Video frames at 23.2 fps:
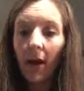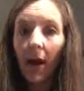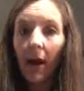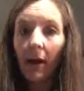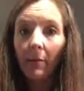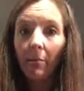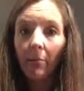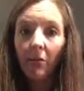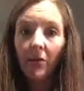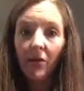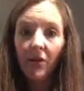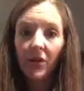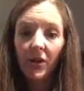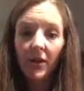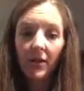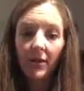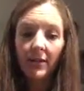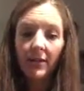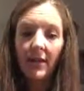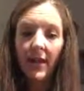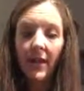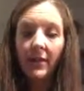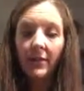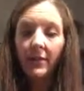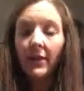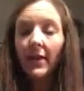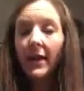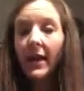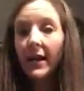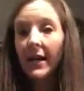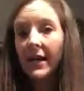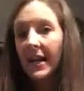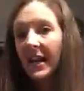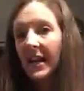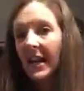and push it all down
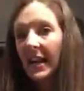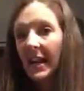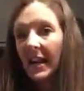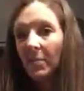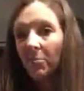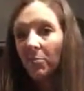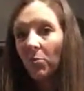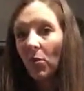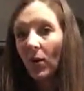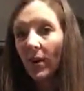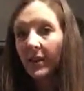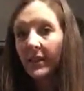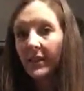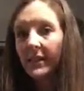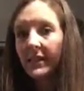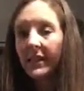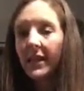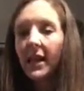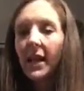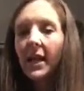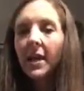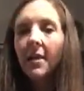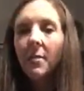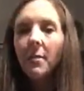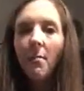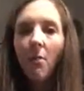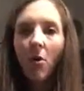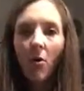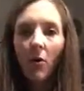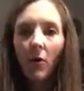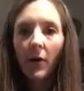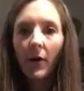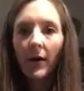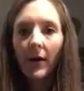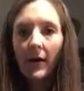and heat it up once.
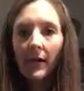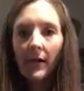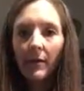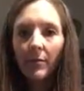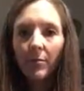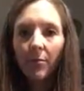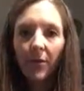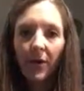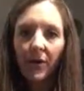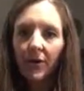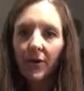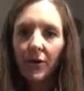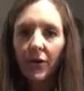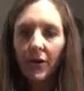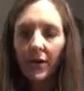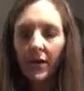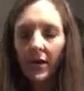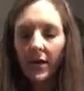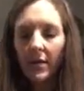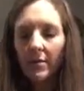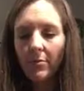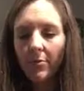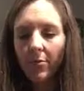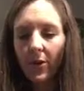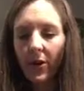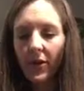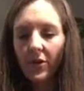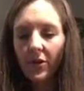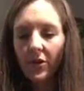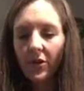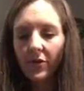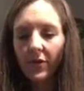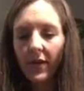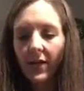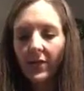More heat and pressure,
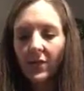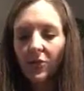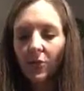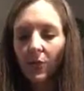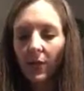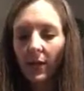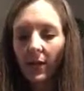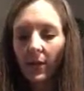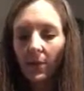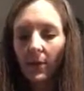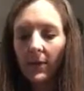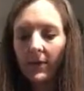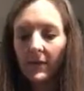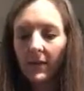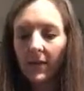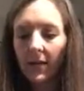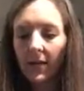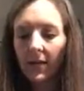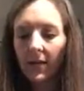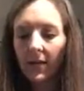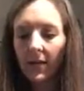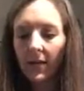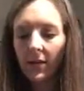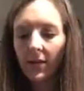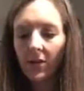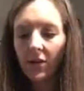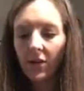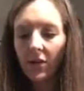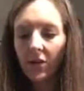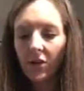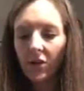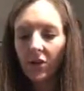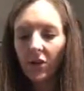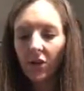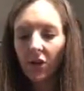that's really what's gonna
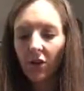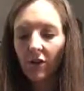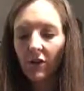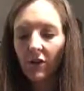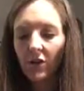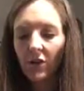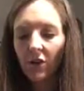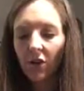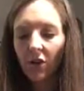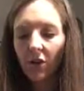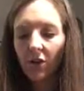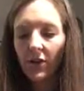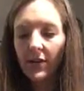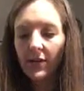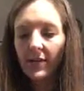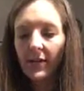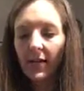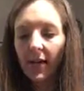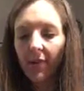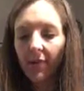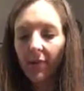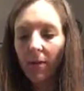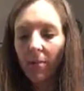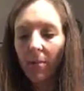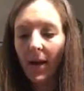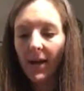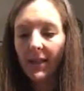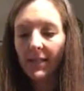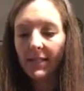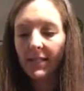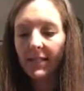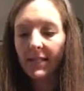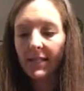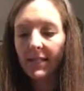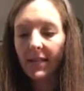ensure that you're going to get the
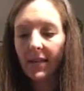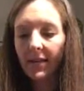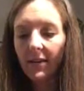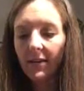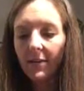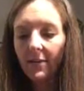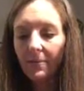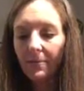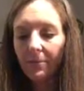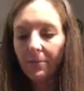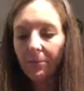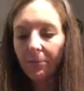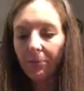best seal.